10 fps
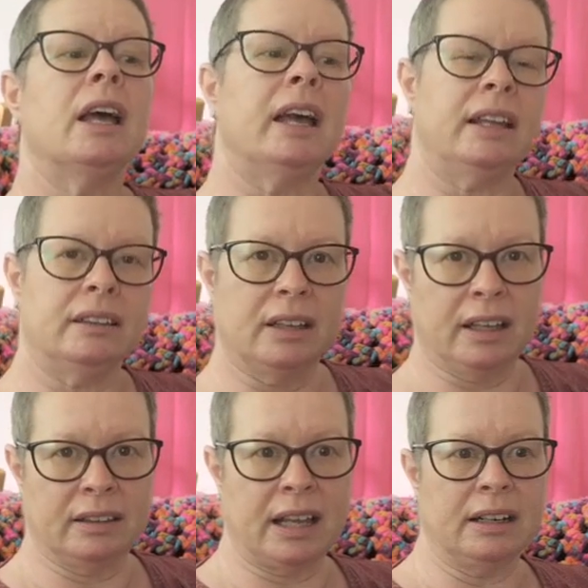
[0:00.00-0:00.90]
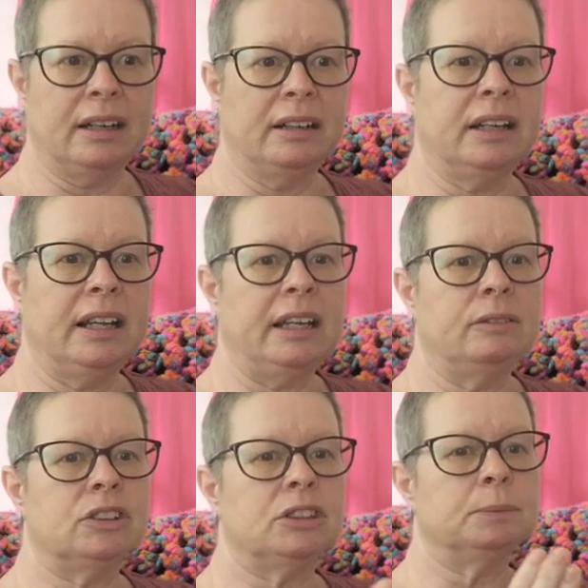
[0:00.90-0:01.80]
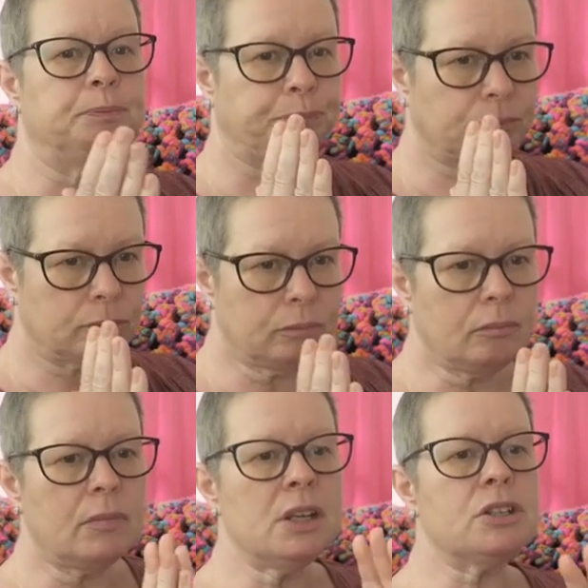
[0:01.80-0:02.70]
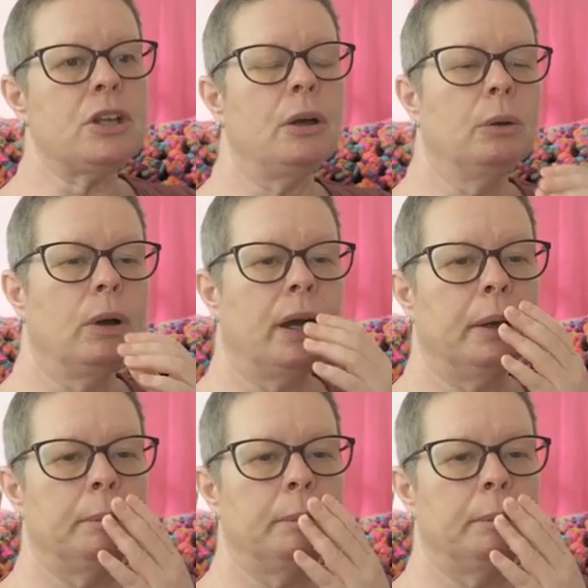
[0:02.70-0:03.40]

it then leaves. So